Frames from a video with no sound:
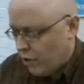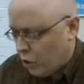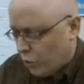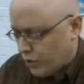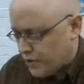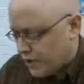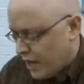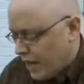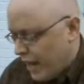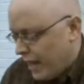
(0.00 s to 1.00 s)
forwards,
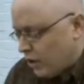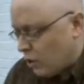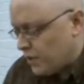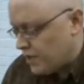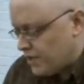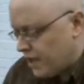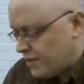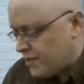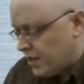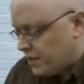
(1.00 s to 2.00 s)
echo
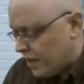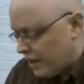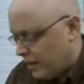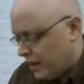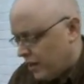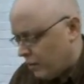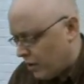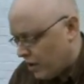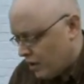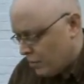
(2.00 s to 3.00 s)
detested dark era,
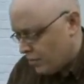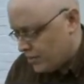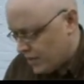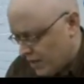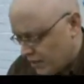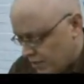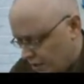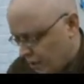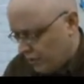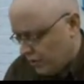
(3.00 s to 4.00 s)
presage
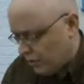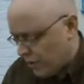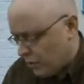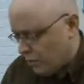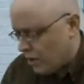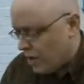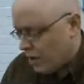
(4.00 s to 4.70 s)
the underground,